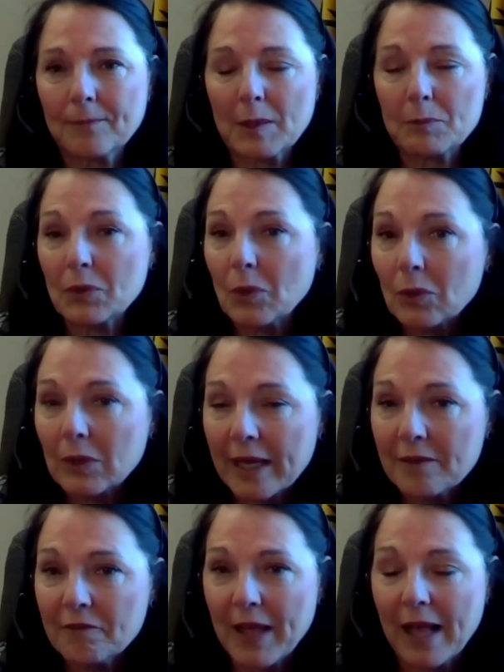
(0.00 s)
pro
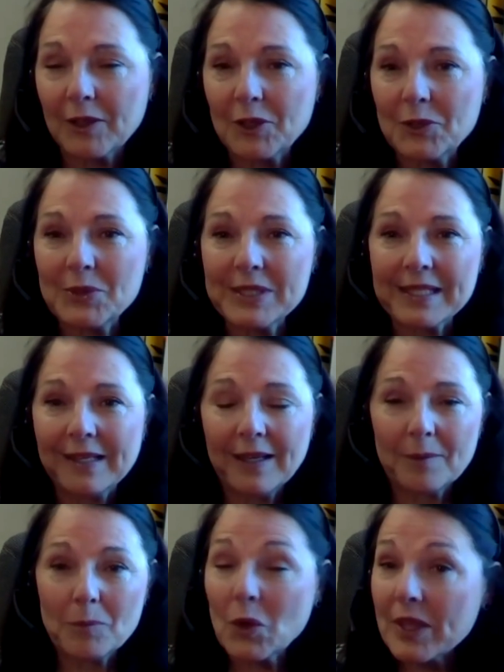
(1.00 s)
life values
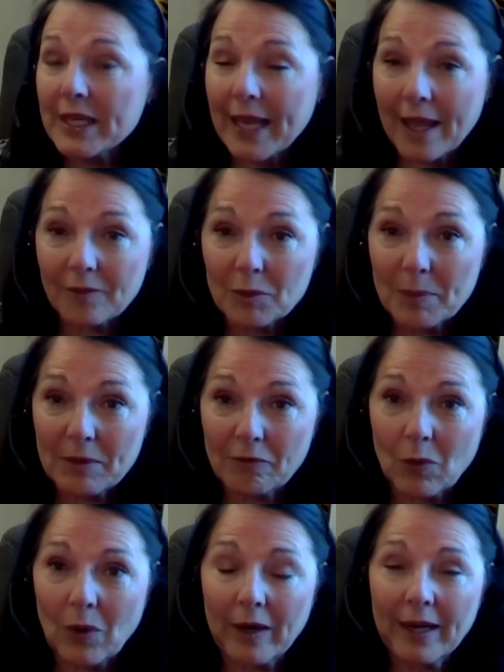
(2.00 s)
more than ever
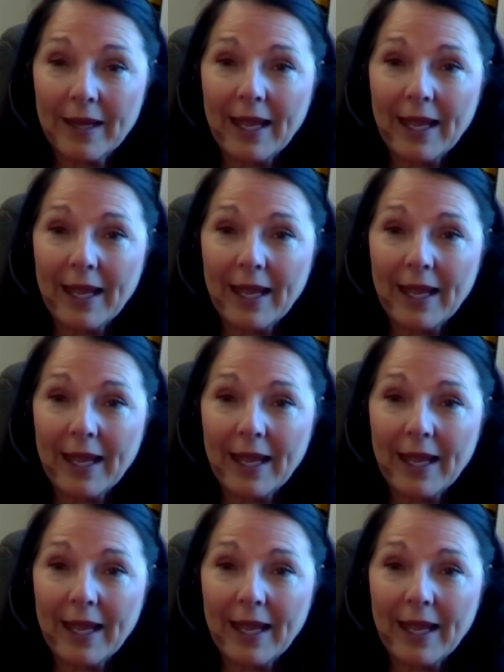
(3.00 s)
before.